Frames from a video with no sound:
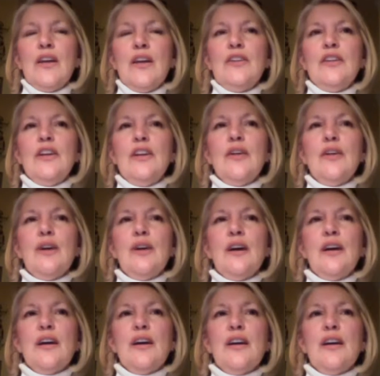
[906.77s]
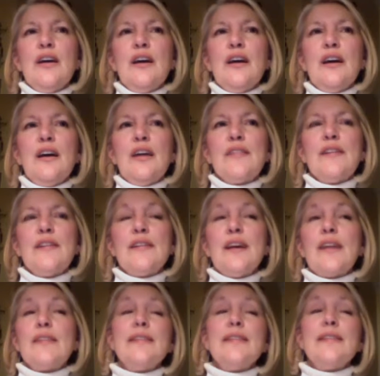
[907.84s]
I
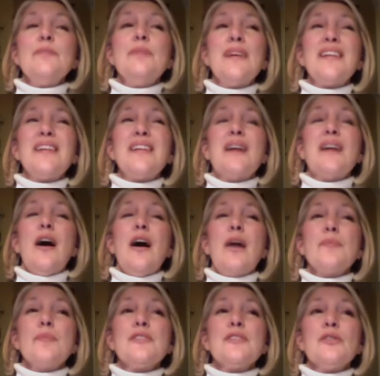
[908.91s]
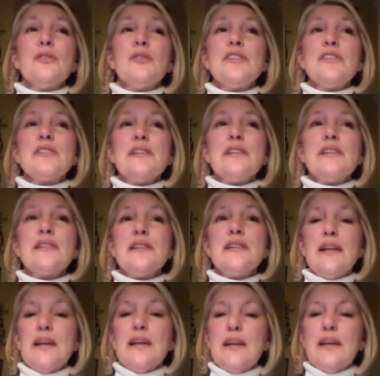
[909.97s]
think the biggest obstacle is
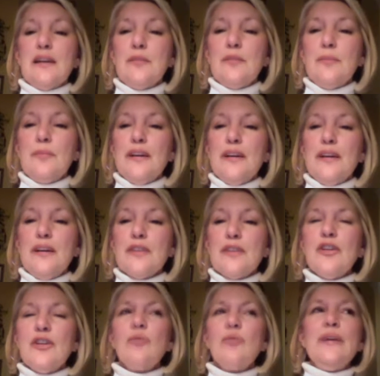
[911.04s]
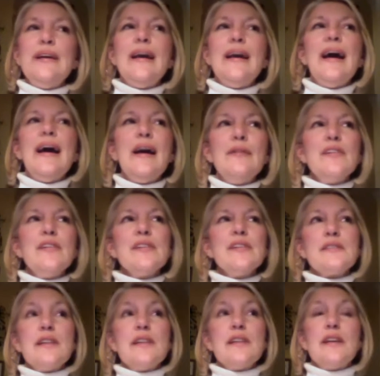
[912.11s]
listening, because we have
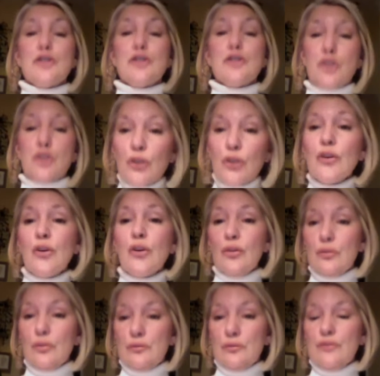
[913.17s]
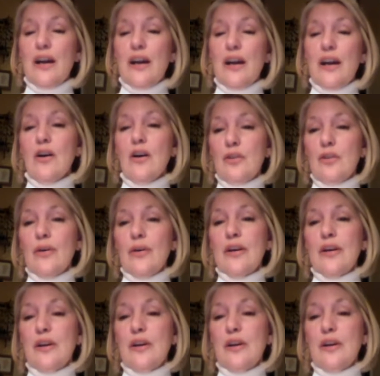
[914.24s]
this internal dialogue going
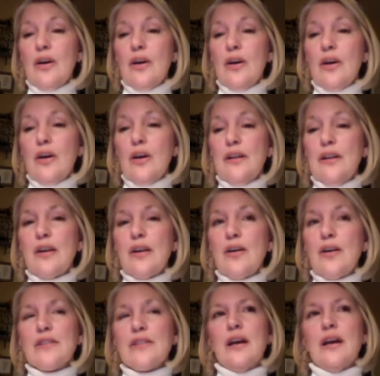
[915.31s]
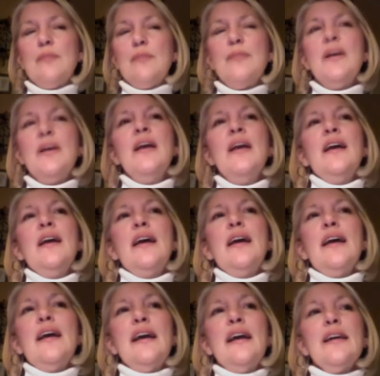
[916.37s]
on in our head all the time,
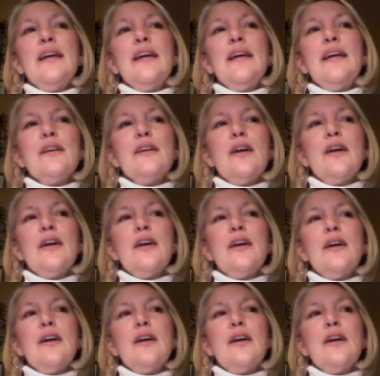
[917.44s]
and